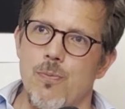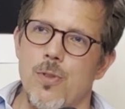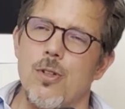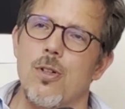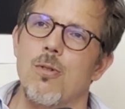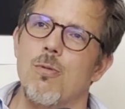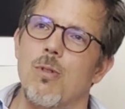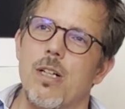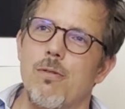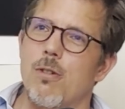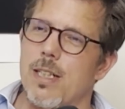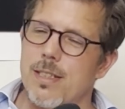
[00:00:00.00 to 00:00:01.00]
So
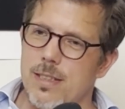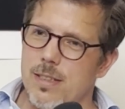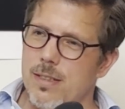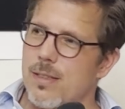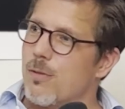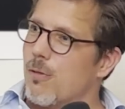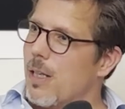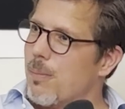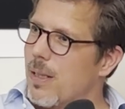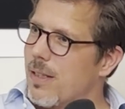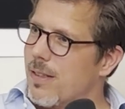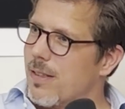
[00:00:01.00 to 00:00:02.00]
whatever exists is
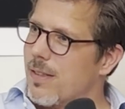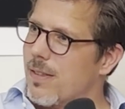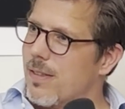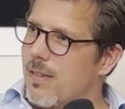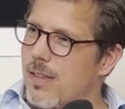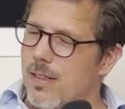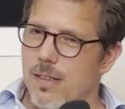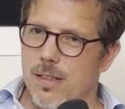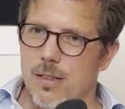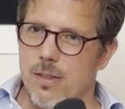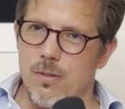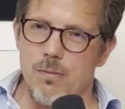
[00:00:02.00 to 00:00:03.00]
fragmented
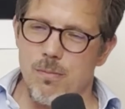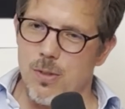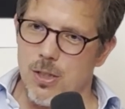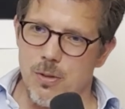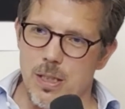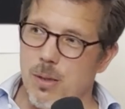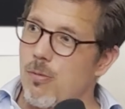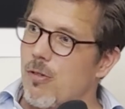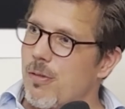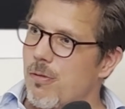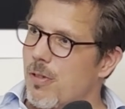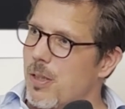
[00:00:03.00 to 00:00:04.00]
and in the
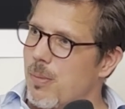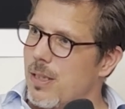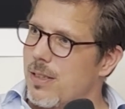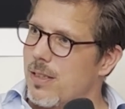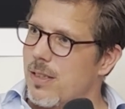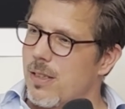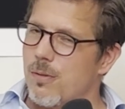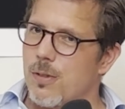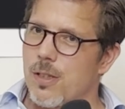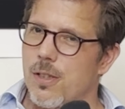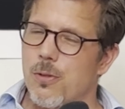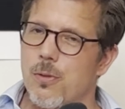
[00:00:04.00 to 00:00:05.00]
periphery, basically, of
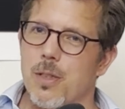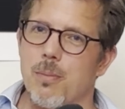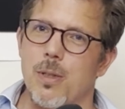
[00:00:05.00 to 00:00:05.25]
the country.